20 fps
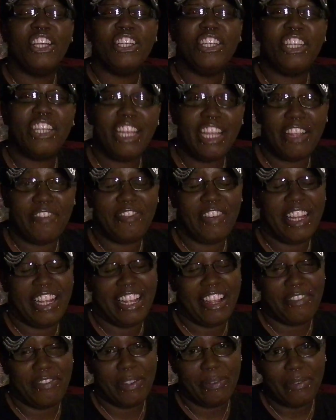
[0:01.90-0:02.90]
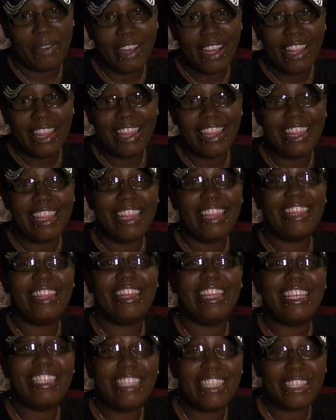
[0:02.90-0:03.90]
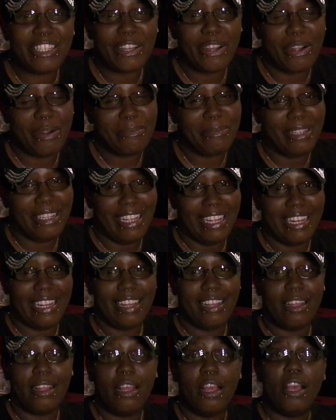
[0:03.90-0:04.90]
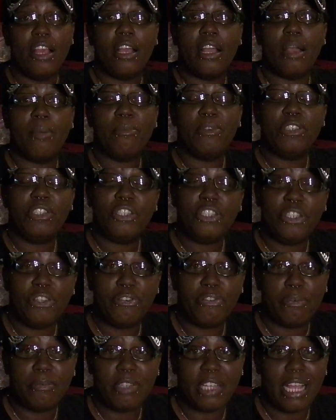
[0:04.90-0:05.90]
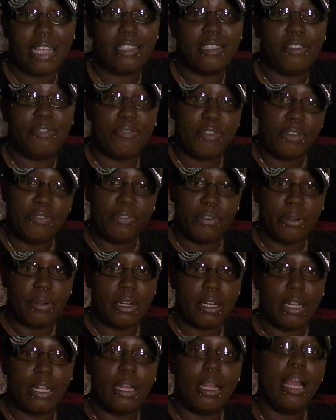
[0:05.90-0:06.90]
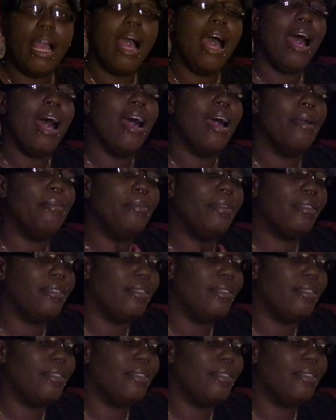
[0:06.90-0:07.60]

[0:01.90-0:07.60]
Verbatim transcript: Good evening, everyone. This is Carmelita, coming to you from Jacksonville, Florida. I'm